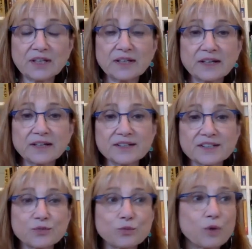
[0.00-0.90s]

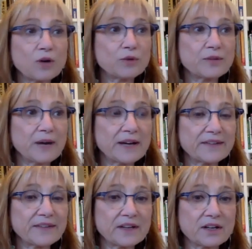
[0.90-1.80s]
is what we might
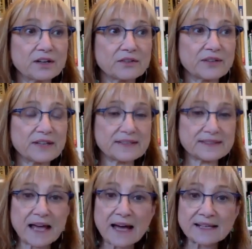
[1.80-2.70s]
think of as
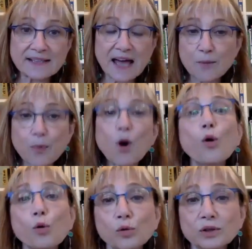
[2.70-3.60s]
that
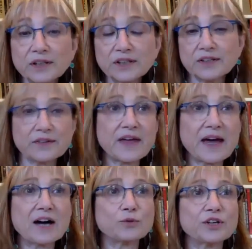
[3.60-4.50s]
pole
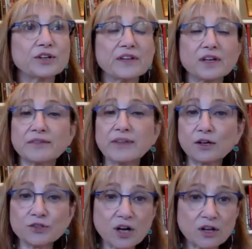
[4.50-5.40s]
that we could think of that
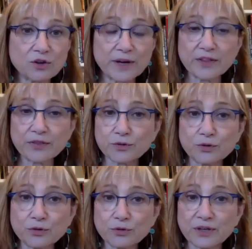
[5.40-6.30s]
goes all the way
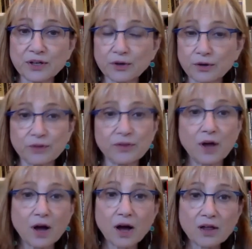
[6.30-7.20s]
through the earth,
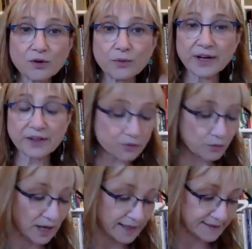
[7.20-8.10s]
all the way through
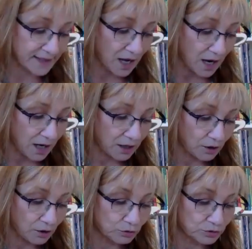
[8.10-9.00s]
us, our
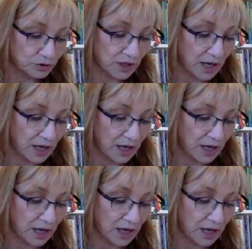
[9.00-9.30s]
own